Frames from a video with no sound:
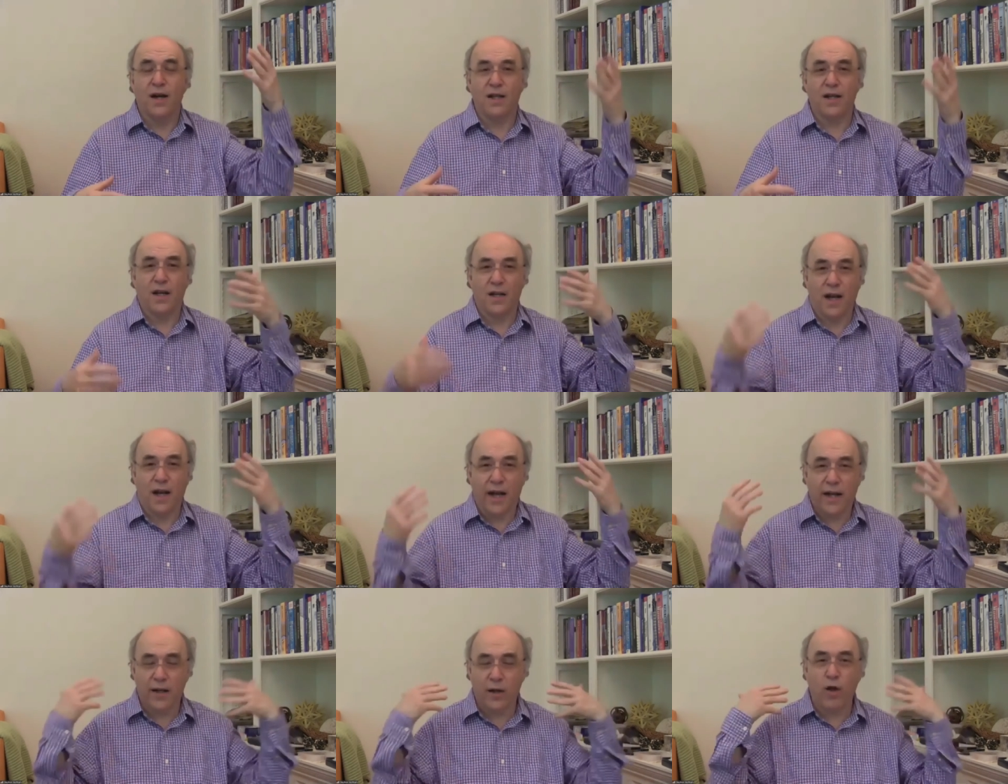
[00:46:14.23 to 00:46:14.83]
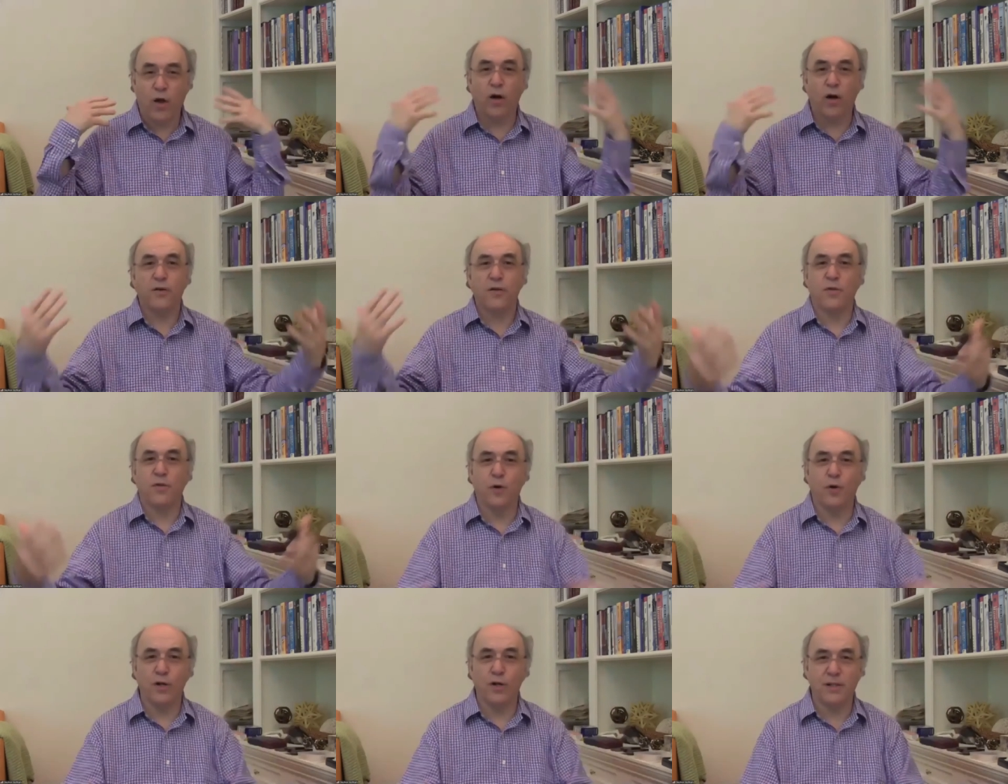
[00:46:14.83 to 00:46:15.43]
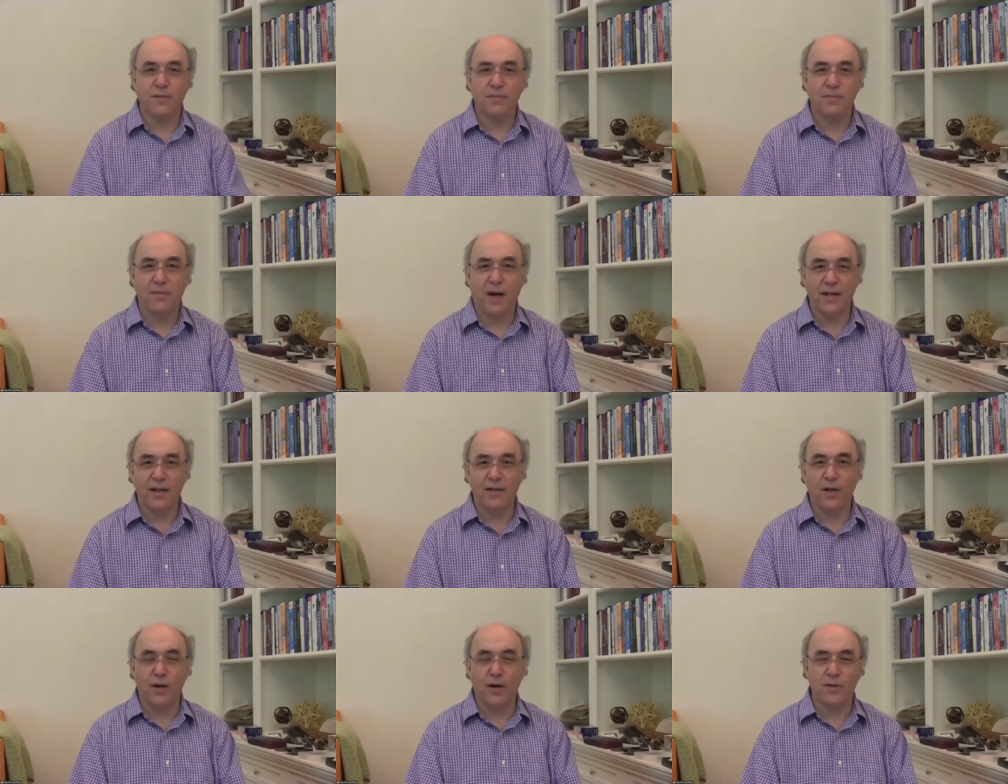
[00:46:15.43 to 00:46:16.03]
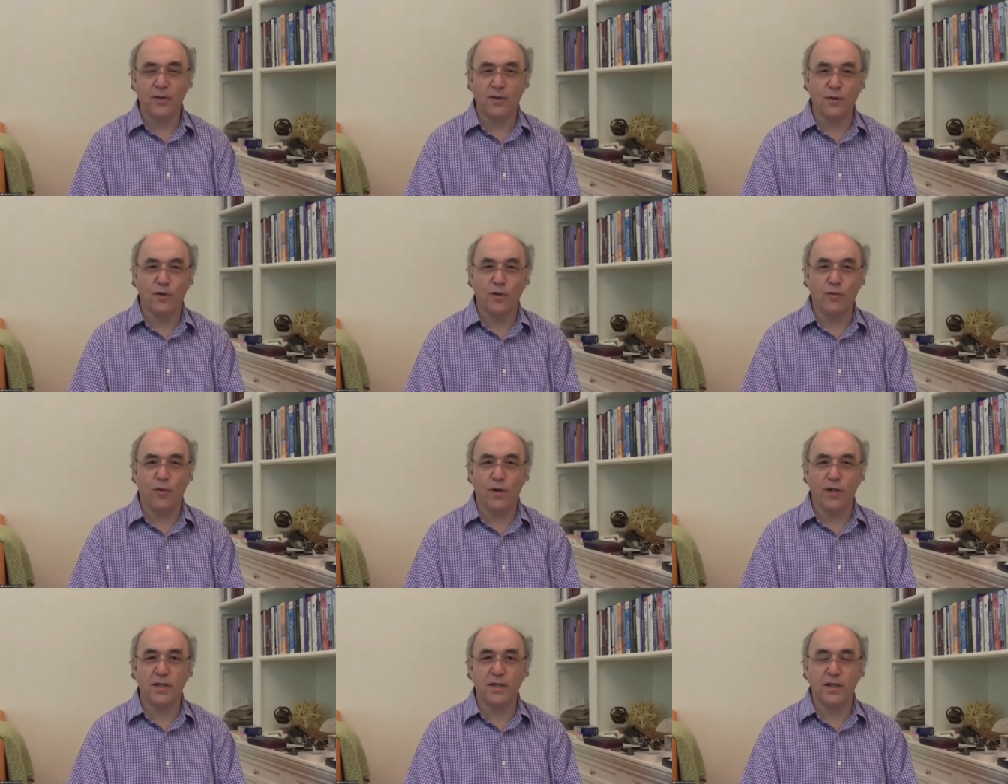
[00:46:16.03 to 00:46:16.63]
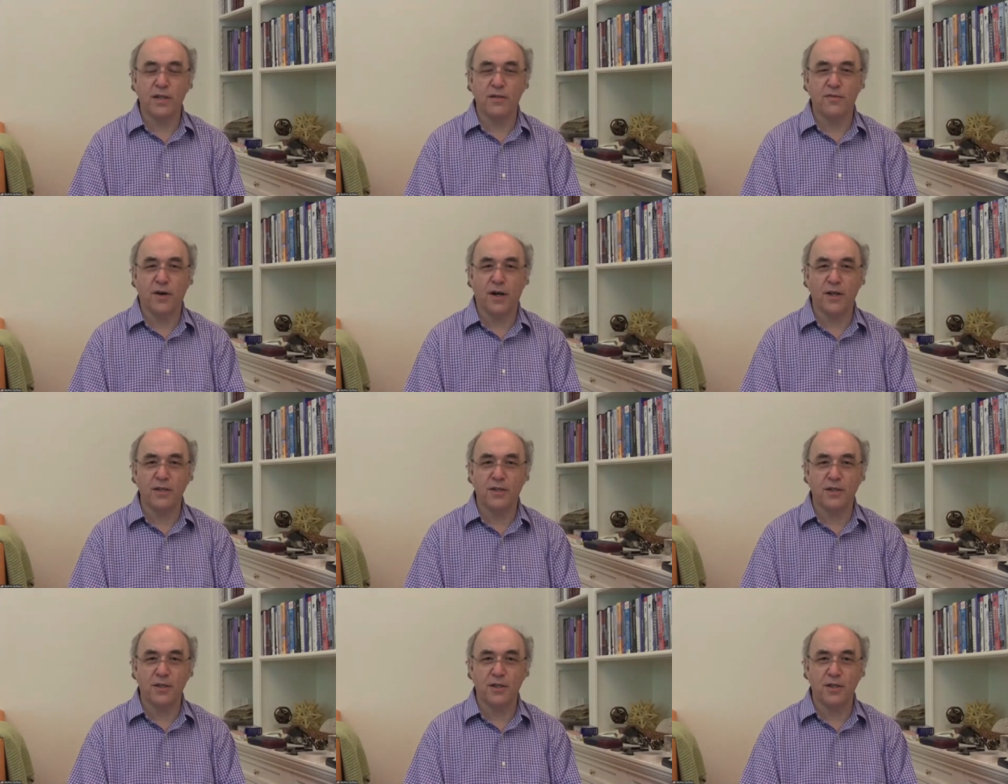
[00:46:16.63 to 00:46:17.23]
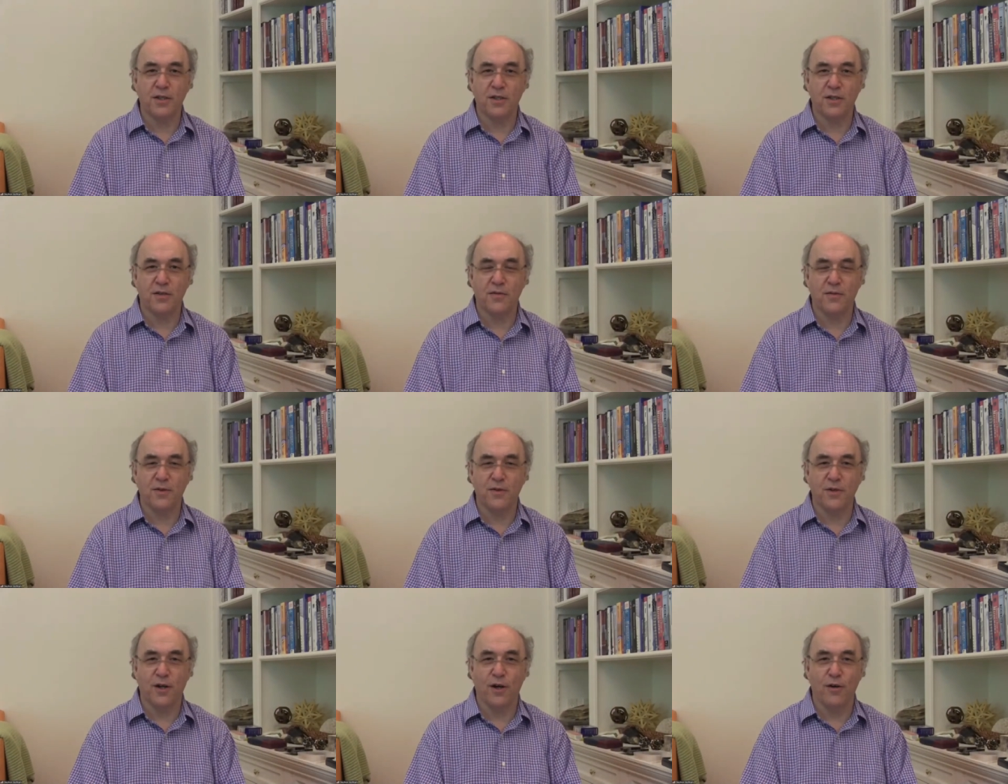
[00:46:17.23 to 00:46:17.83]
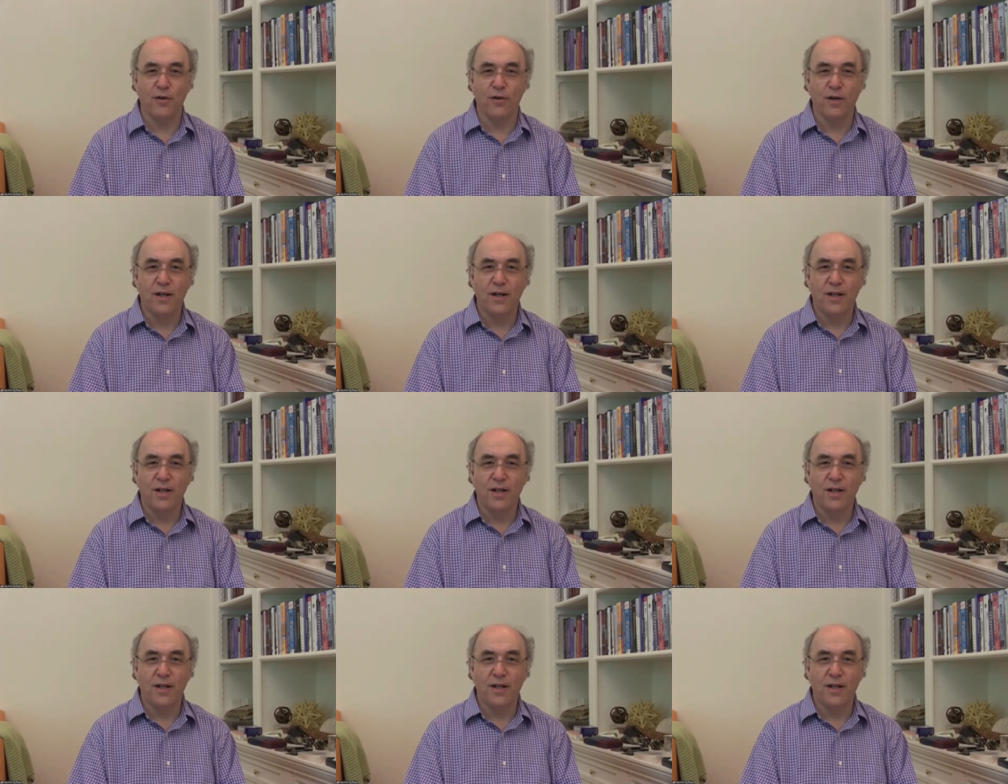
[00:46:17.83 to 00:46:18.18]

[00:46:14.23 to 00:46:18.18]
and I had long thought one of the advantages of, you know,